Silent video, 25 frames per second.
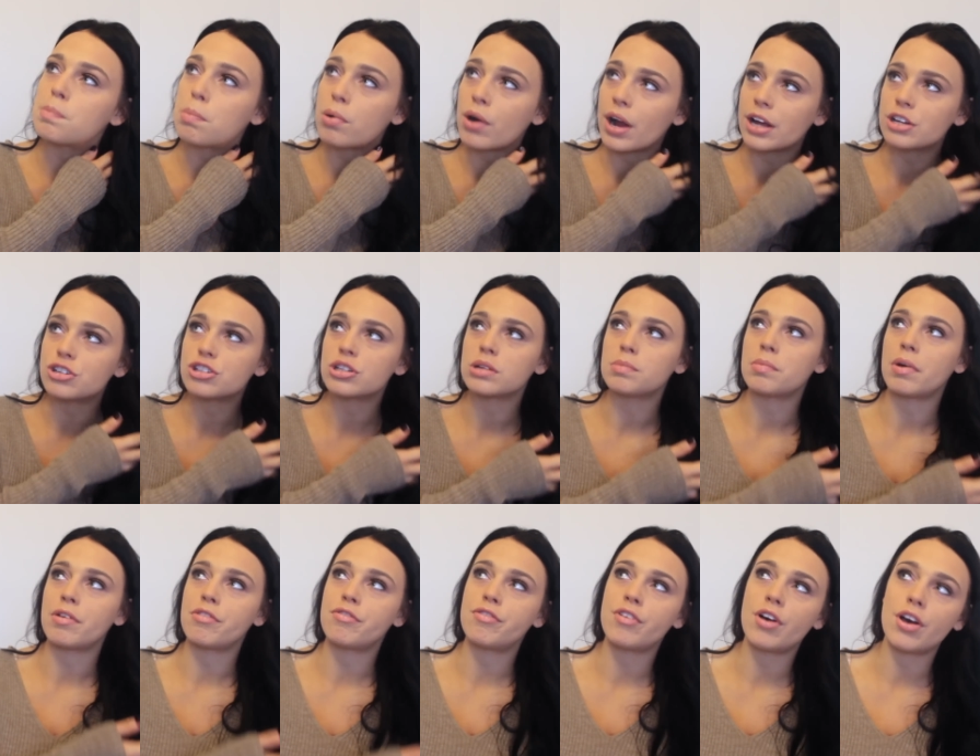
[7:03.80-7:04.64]
depression
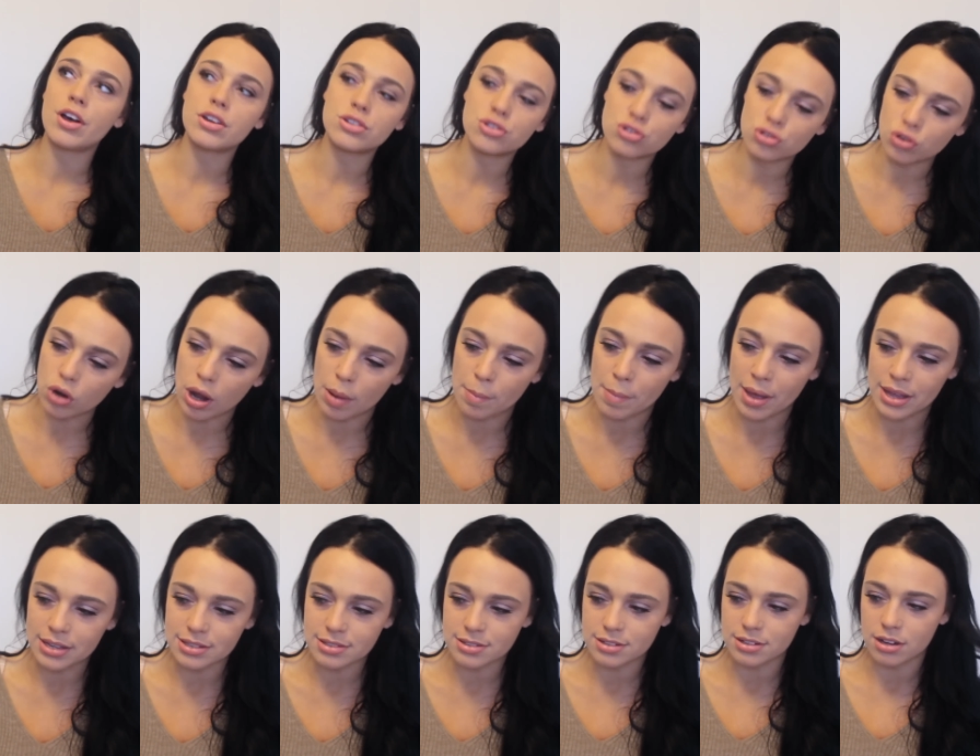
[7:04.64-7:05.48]
in my first
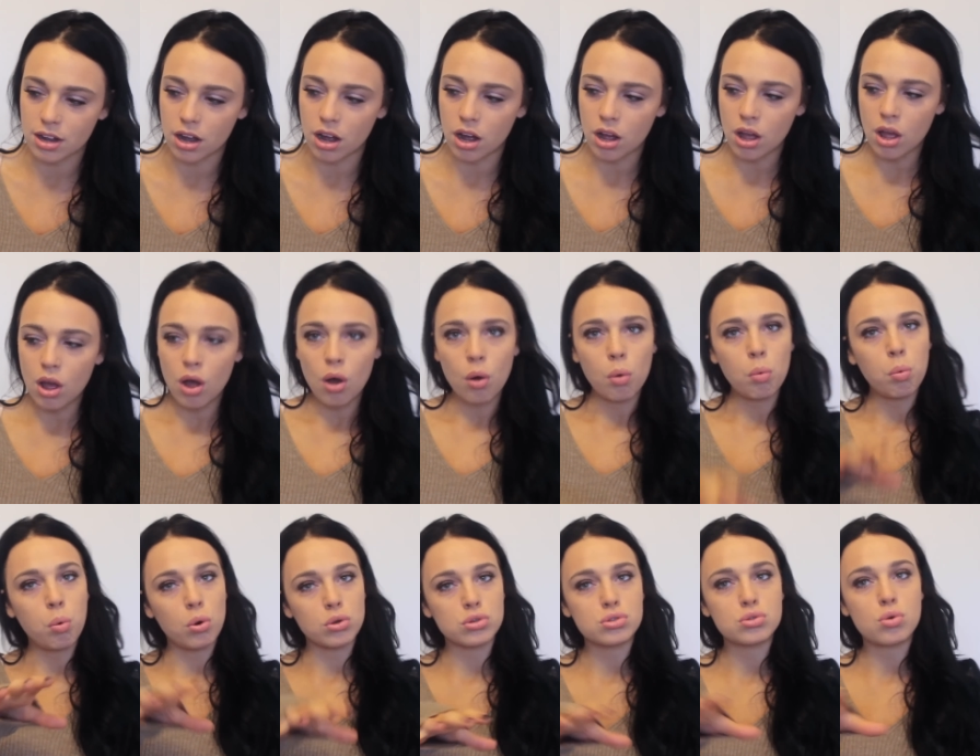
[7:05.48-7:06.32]
trimester
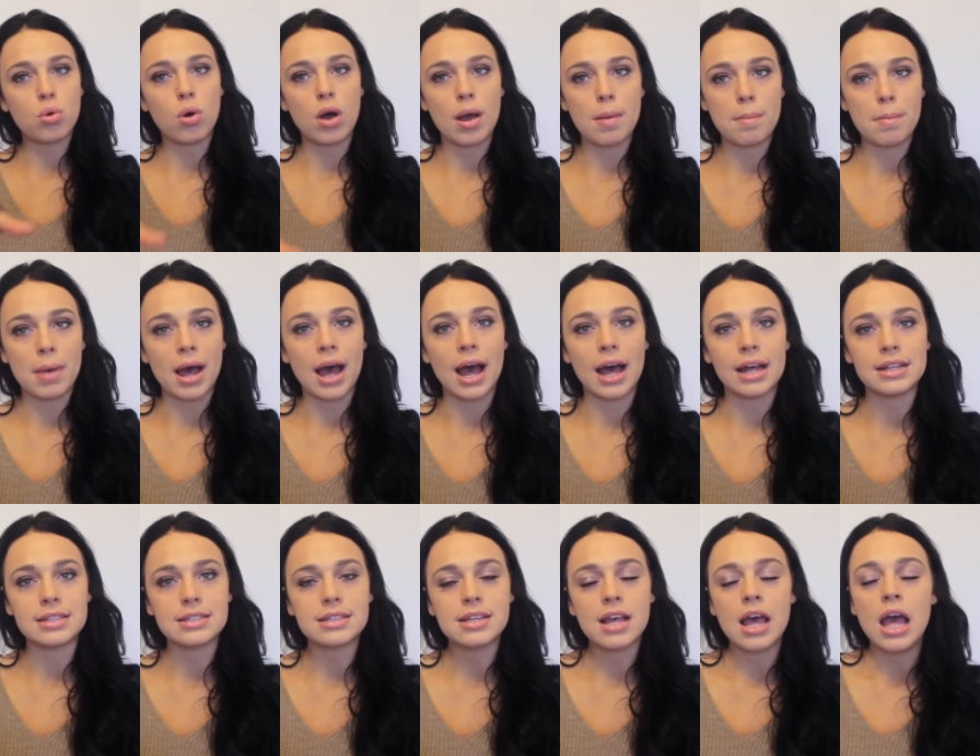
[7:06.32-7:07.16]
was quite
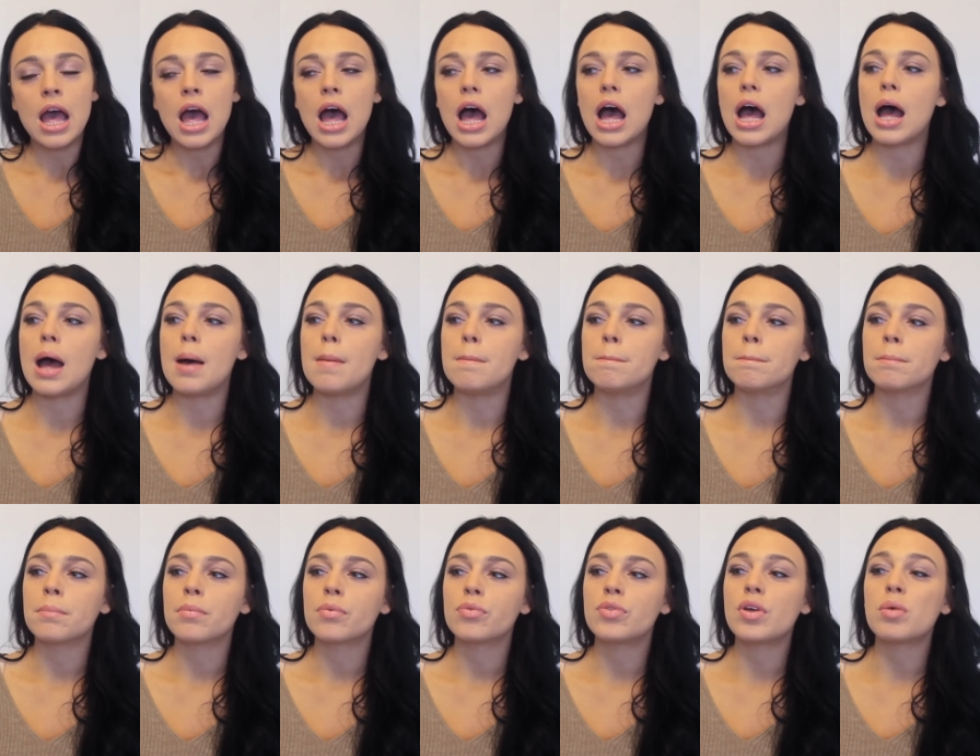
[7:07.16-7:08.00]
bad.
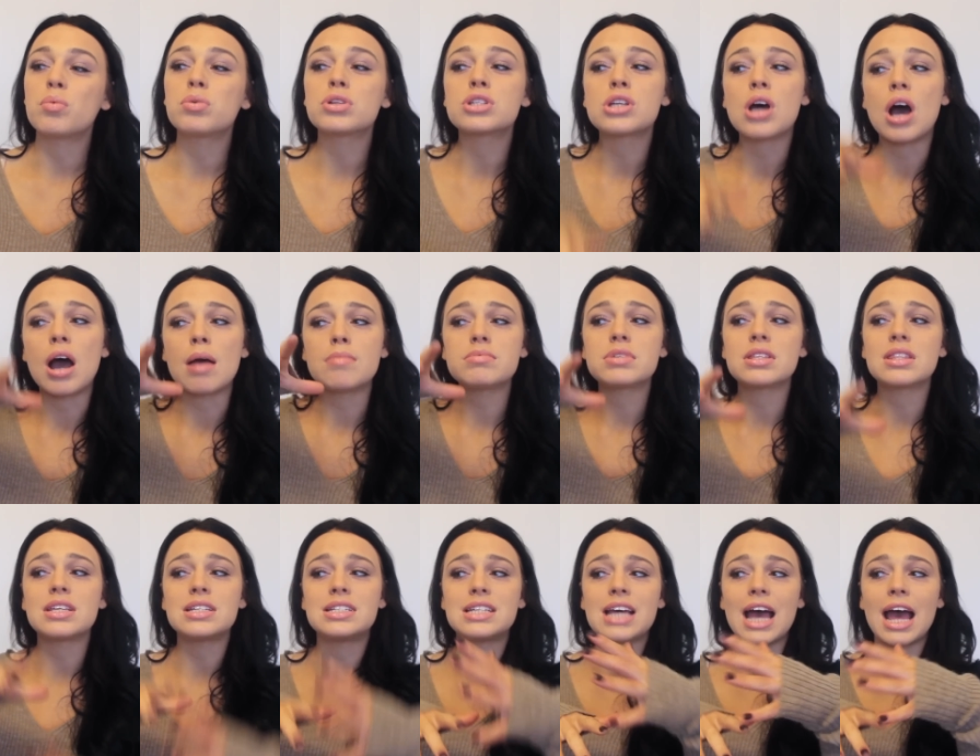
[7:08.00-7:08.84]
Um, there were
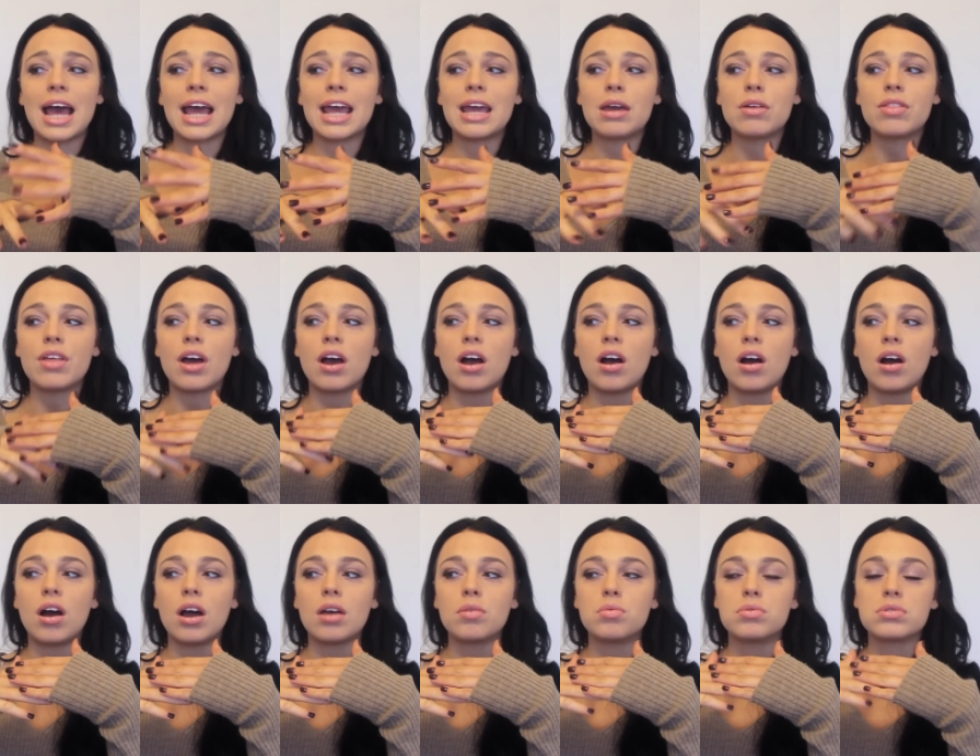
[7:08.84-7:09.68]
times of the day that
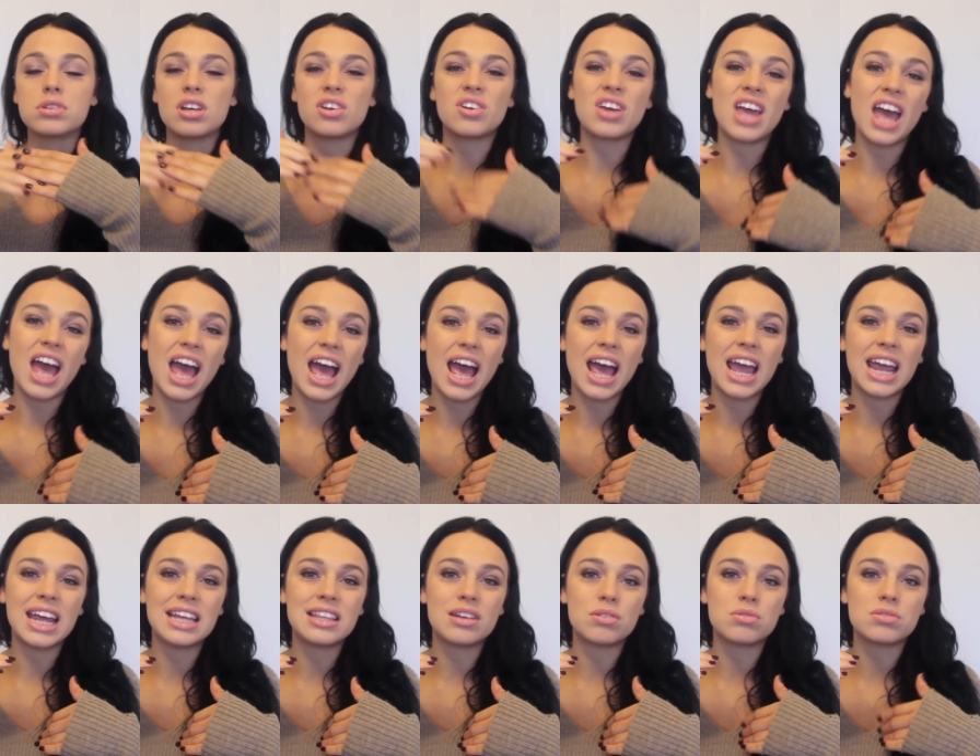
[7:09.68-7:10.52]
I was
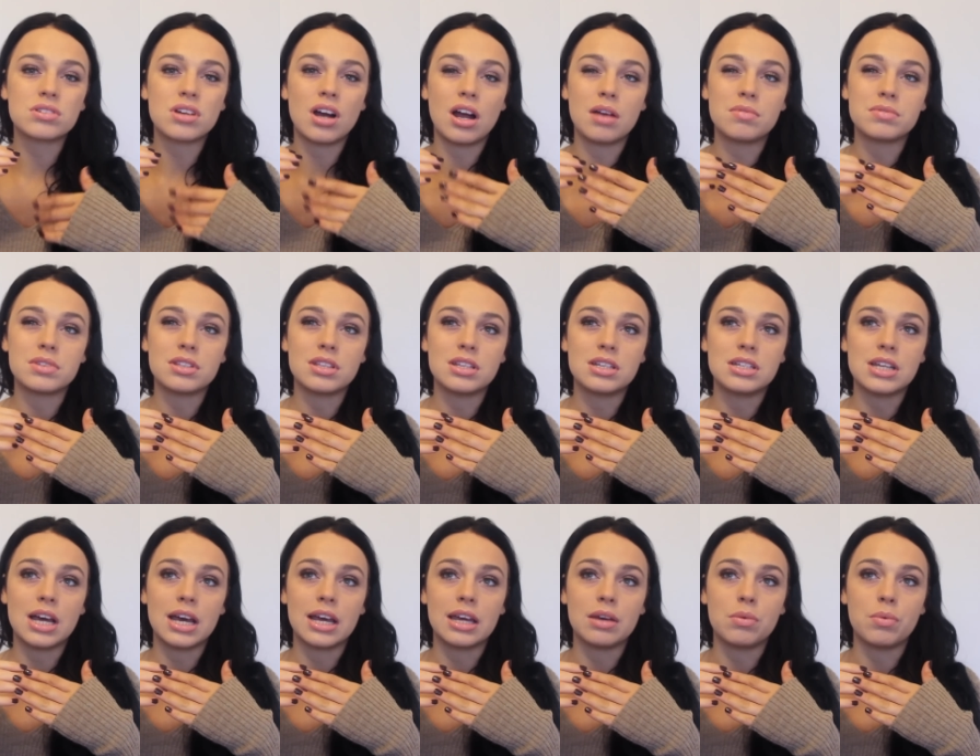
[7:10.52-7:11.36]
okay. There were times of the
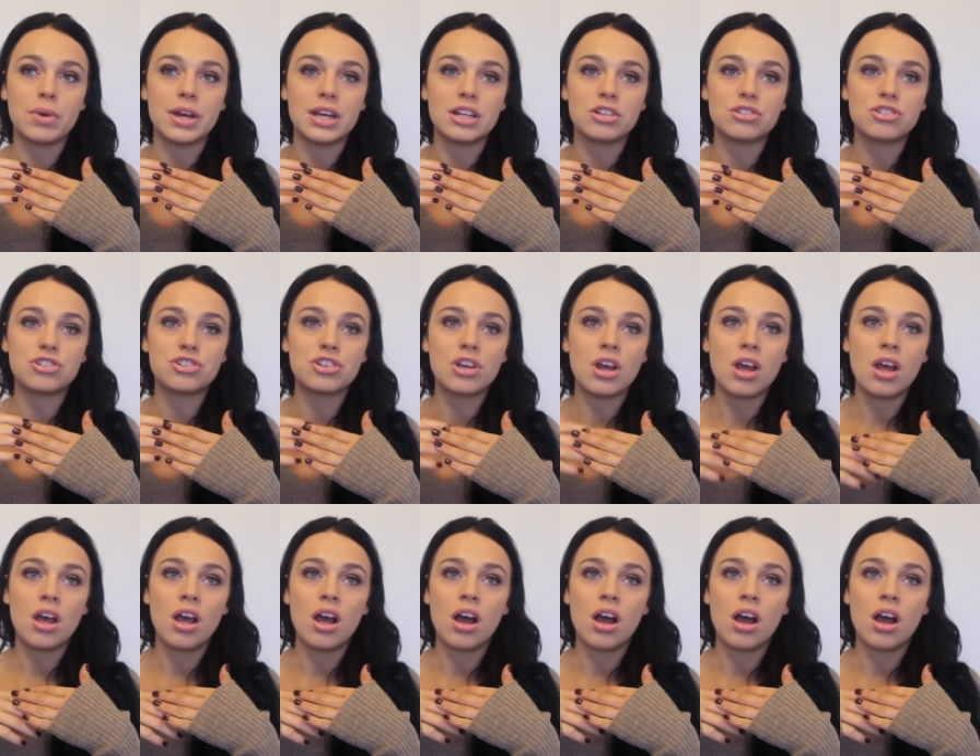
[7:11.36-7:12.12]
day which